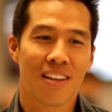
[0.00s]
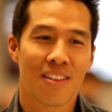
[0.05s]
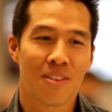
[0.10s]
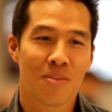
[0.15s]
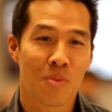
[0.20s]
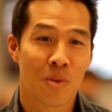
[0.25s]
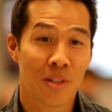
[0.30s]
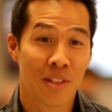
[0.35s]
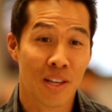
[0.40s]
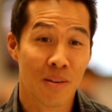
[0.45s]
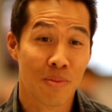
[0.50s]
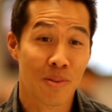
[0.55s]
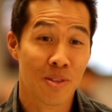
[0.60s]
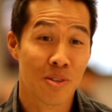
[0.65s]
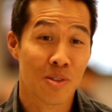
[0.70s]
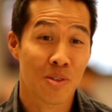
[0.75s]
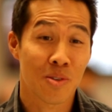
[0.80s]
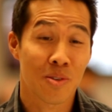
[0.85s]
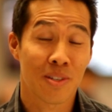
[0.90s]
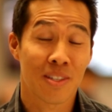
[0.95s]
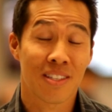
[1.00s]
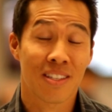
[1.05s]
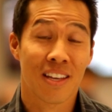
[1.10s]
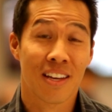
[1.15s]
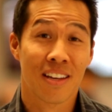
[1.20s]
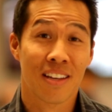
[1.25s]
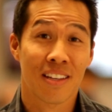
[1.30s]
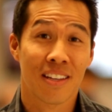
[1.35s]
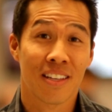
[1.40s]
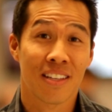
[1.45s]
the work that we do is
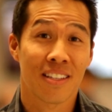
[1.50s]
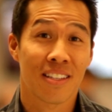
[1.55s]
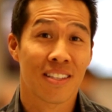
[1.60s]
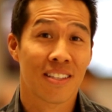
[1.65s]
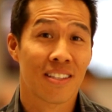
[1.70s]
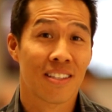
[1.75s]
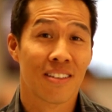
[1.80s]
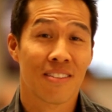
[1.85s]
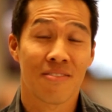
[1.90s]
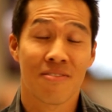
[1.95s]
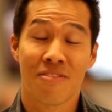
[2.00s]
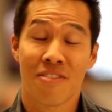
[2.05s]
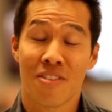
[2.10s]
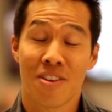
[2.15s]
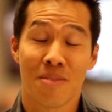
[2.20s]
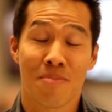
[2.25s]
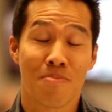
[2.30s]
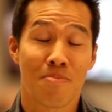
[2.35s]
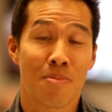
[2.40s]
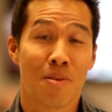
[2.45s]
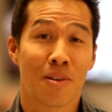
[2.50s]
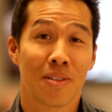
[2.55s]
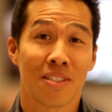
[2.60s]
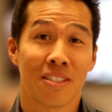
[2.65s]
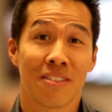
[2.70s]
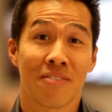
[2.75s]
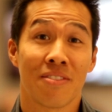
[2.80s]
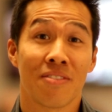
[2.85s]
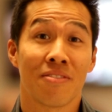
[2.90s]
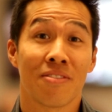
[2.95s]
that it's a very
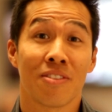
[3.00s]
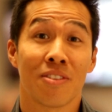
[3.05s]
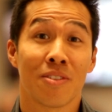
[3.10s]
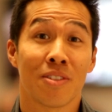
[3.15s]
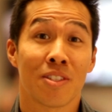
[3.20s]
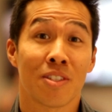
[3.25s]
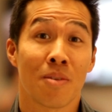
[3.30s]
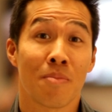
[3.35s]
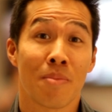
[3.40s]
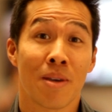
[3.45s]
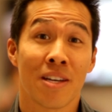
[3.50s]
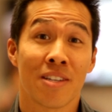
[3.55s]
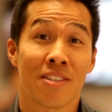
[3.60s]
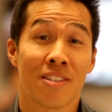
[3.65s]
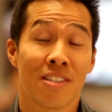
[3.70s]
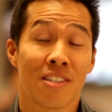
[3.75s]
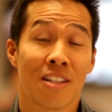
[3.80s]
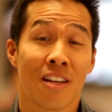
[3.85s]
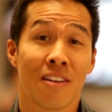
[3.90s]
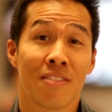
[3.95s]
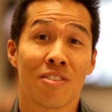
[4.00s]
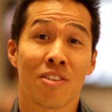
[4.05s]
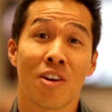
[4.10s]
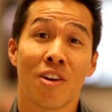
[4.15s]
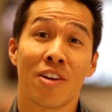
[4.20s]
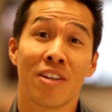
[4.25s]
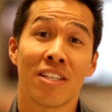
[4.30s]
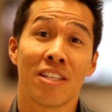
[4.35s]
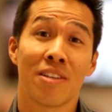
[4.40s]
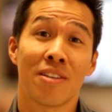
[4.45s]
positive influence on patients' lives,
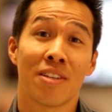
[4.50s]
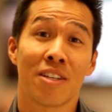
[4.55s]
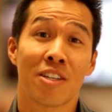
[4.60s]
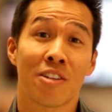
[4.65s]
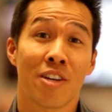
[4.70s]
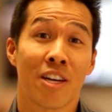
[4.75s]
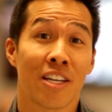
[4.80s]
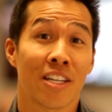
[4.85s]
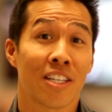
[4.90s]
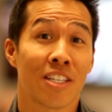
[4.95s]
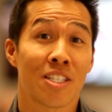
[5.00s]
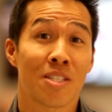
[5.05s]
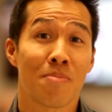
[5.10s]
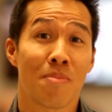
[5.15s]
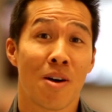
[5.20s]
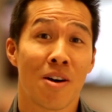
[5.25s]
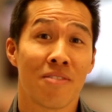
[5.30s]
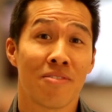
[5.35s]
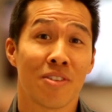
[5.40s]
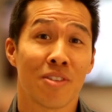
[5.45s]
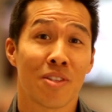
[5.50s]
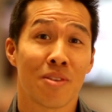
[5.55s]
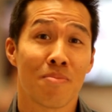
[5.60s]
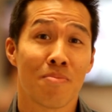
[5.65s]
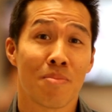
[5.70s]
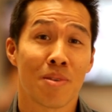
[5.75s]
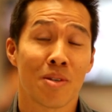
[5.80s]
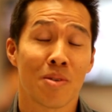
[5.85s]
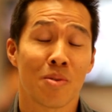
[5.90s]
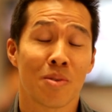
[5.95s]
not only in creating a smile for
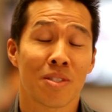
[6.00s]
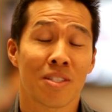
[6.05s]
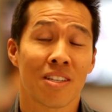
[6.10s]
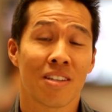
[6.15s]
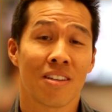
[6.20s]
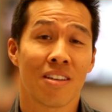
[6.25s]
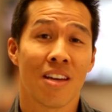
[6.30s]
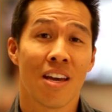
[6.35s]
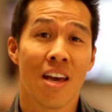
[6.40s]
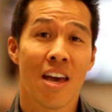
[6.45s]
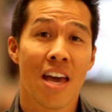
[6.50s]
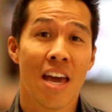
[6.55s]
them, but also